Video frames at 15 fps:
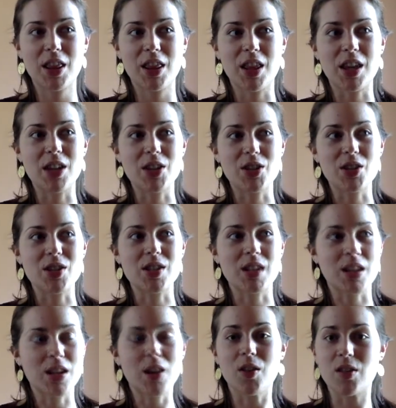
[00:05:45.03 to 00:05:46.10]
that you're just
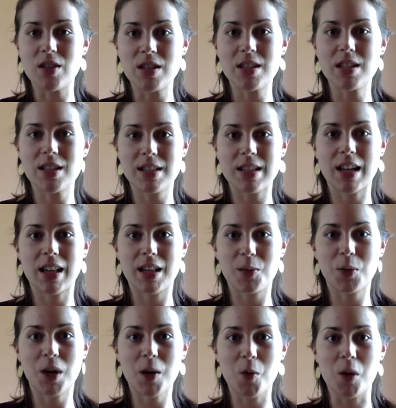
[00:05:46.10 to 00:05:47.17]
like, no, this is exactly
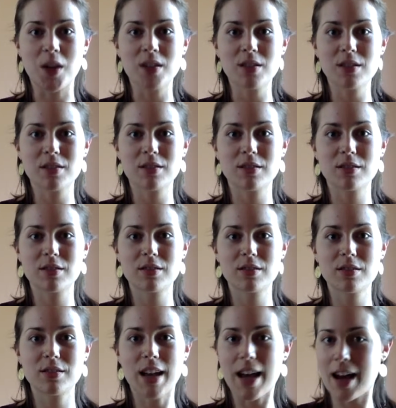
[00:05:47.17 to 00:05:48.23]
what I want,
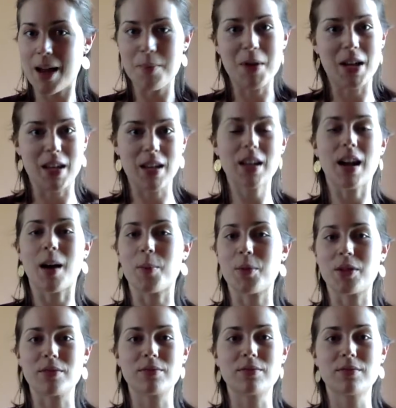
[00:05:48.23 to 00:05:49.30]
and I'm making it
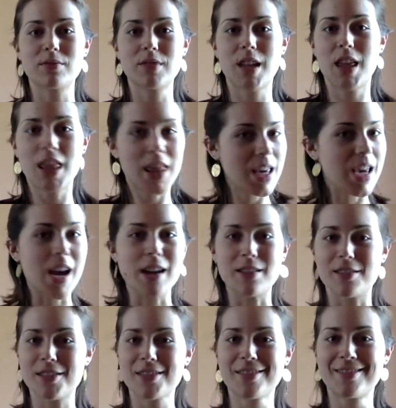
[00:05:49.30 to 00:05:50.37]
happen. The
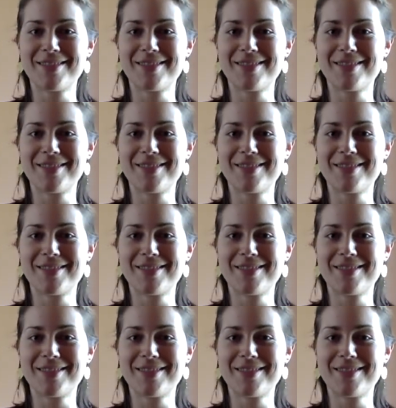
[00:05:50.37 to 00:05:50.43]
end.